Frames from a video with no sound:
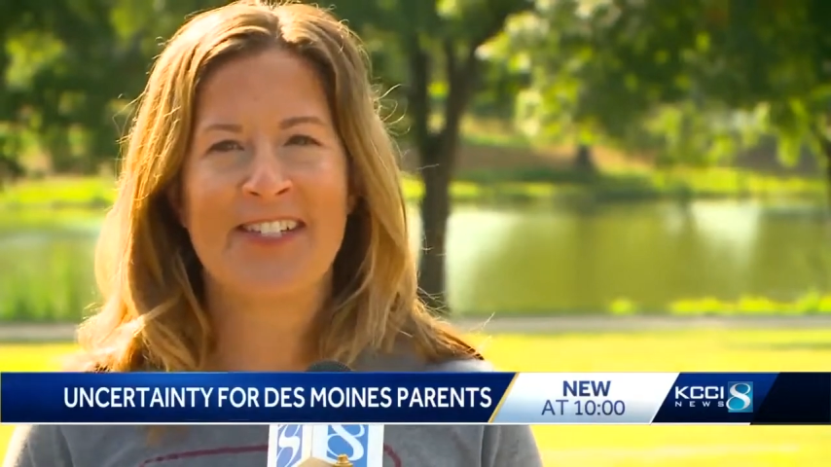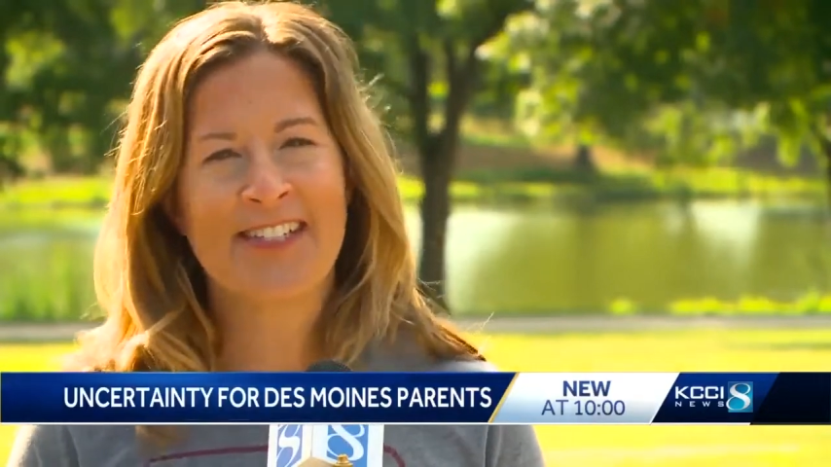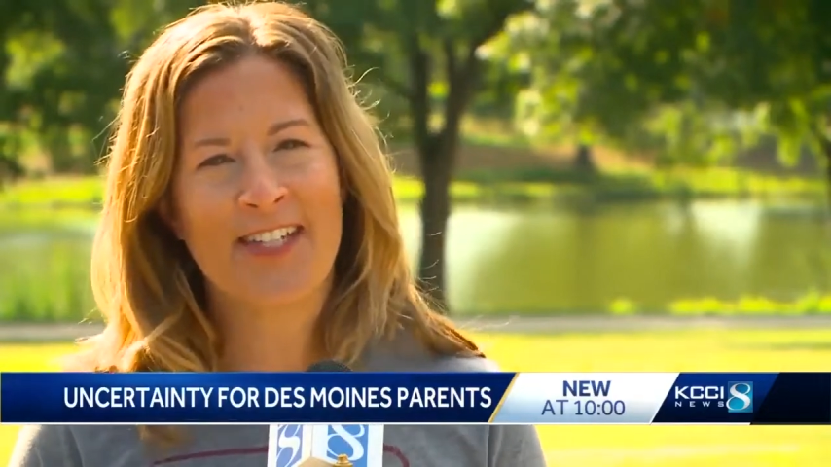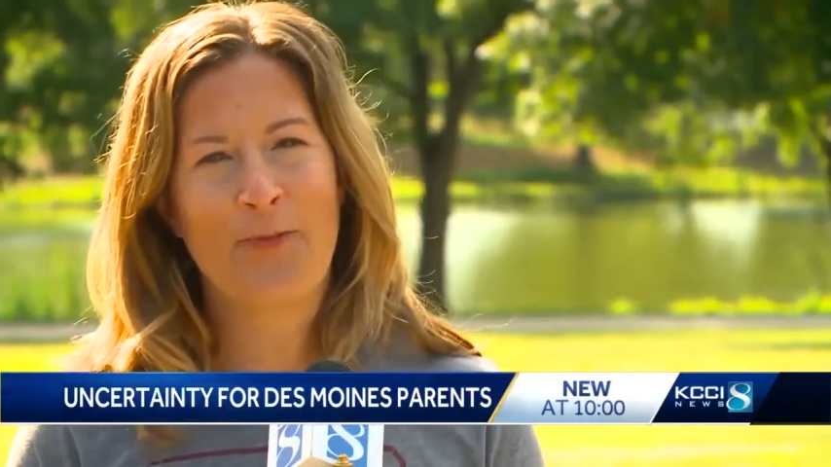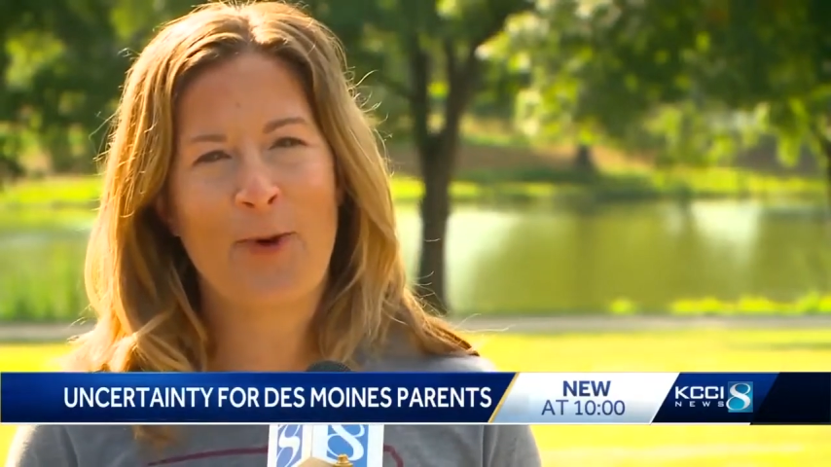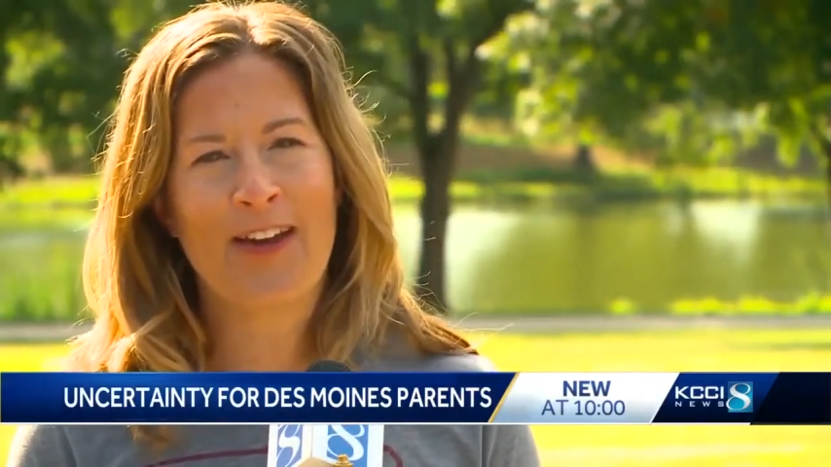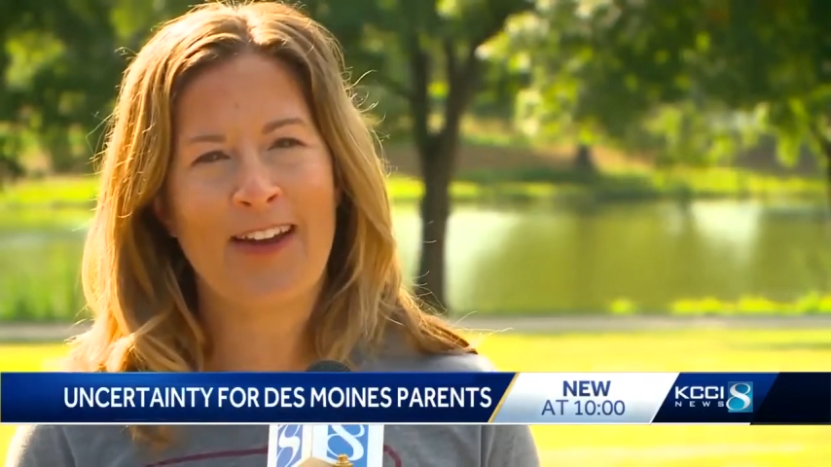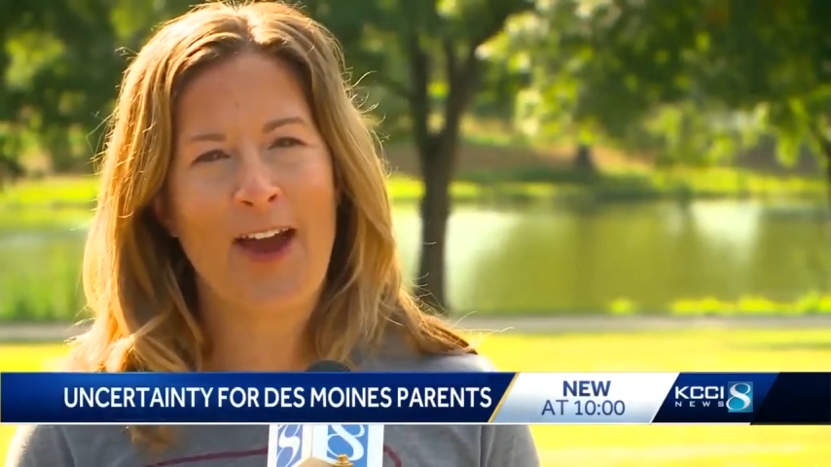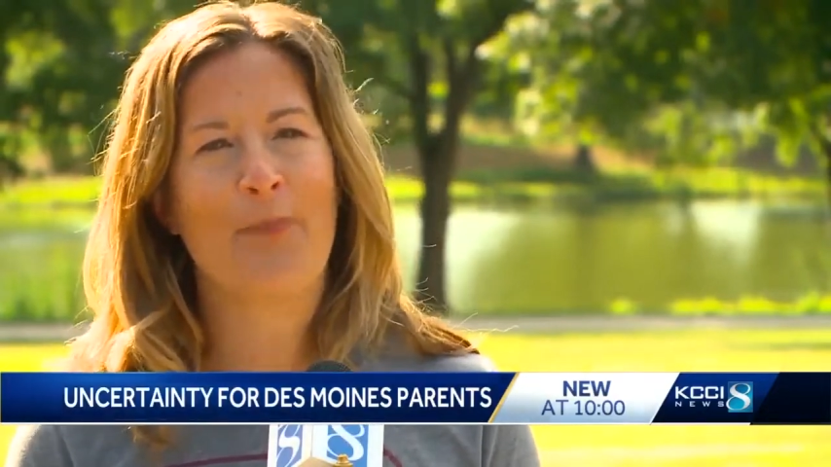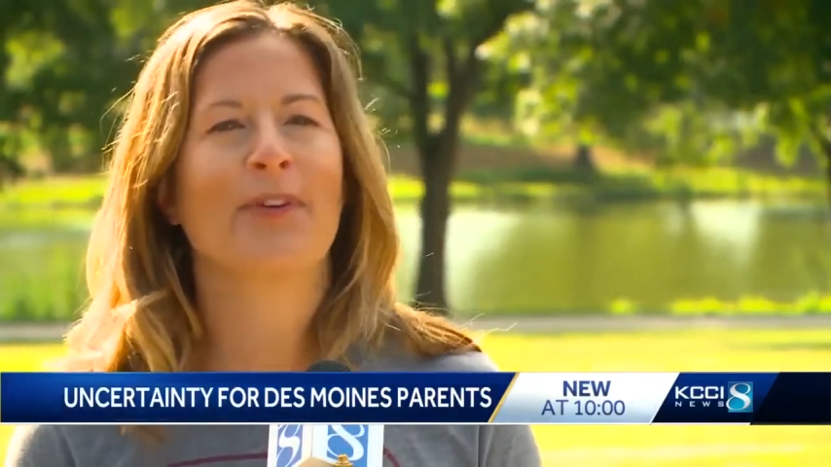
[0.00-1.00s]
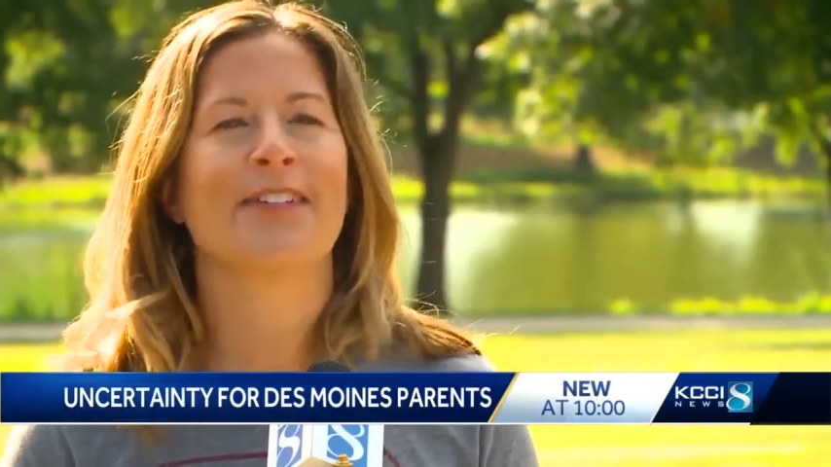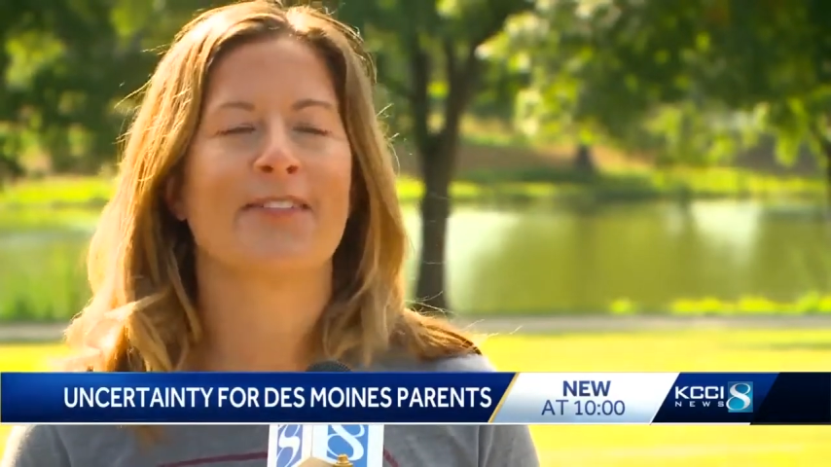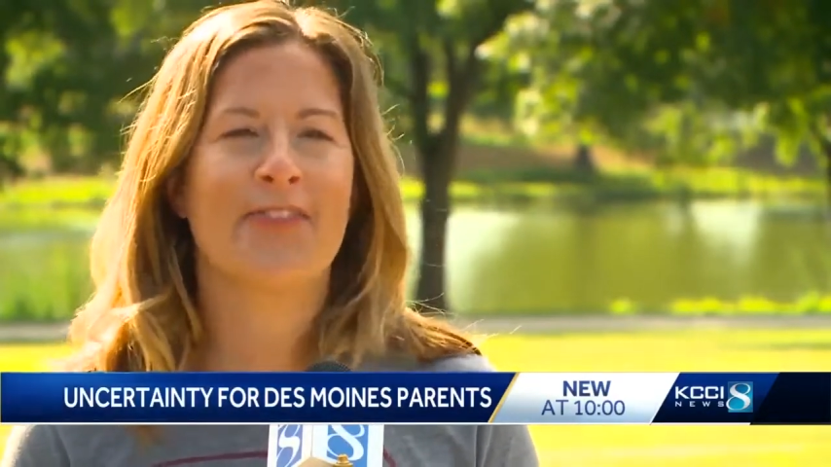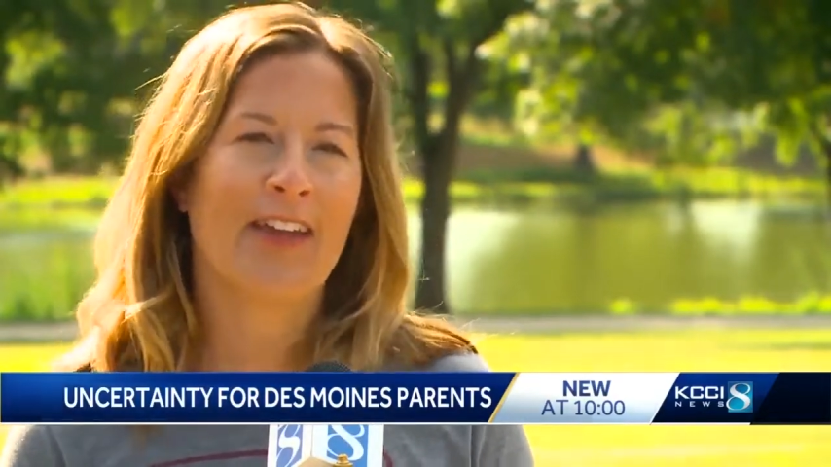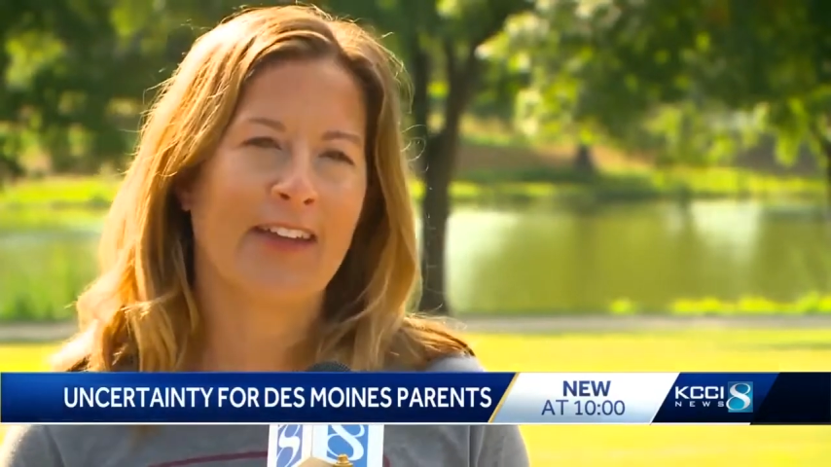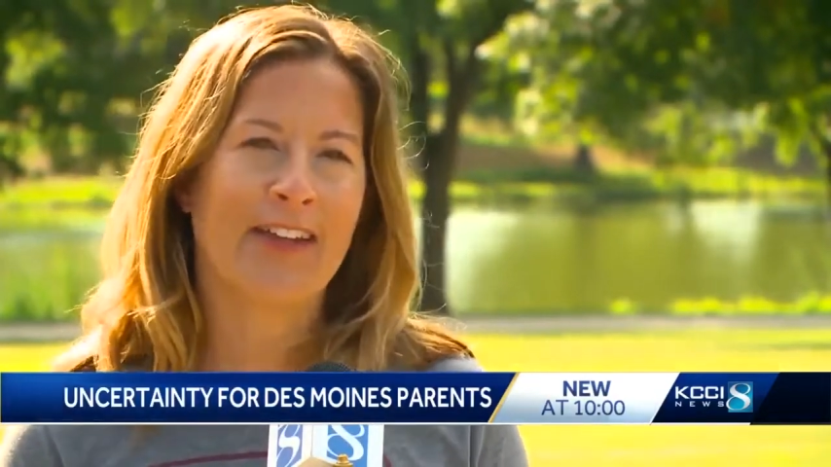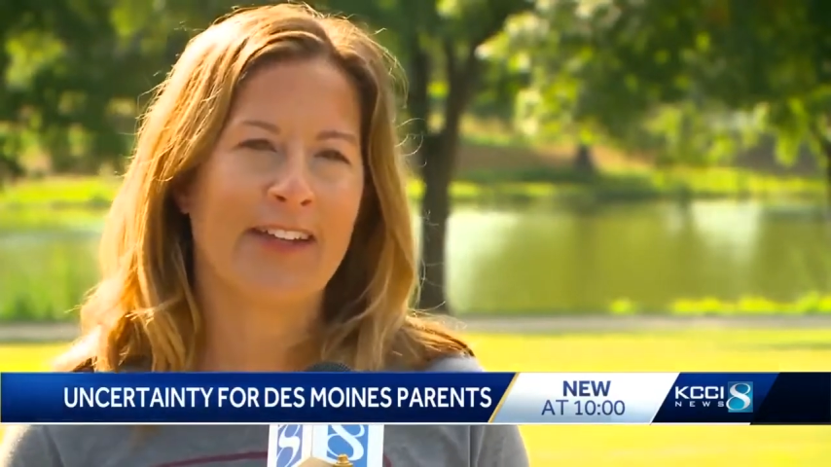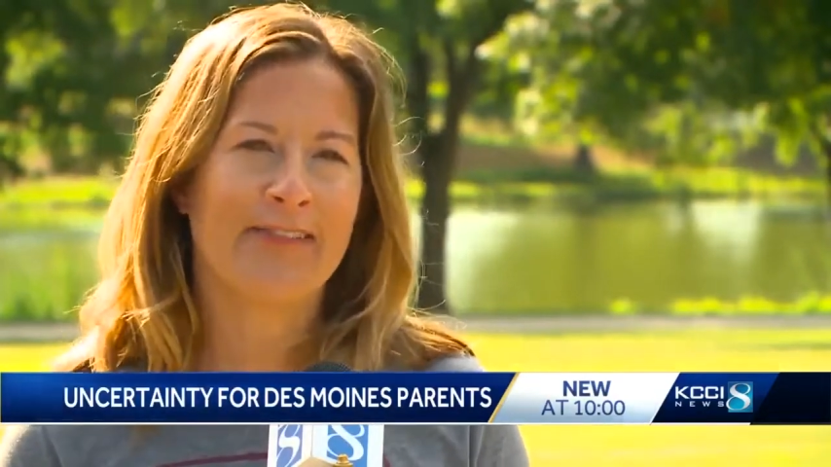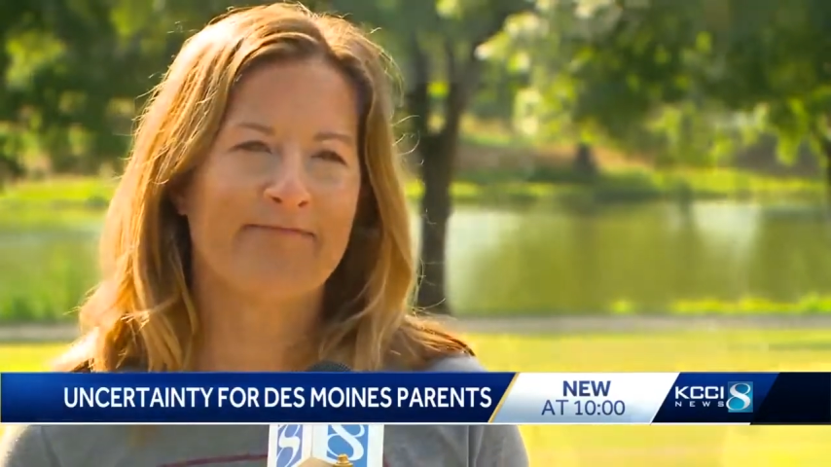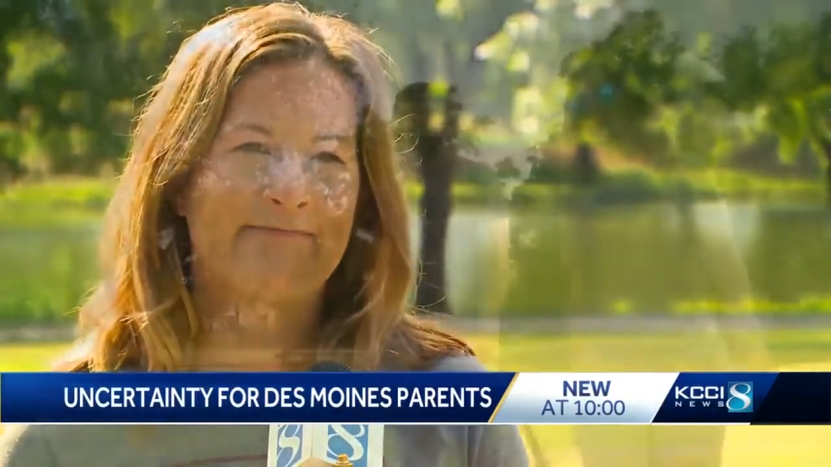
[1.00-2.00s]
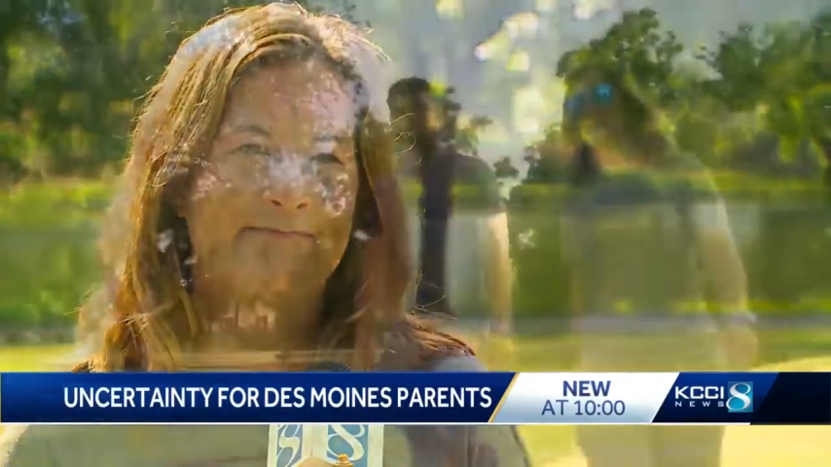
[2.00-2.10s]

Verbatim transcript: to see what happens if they get it.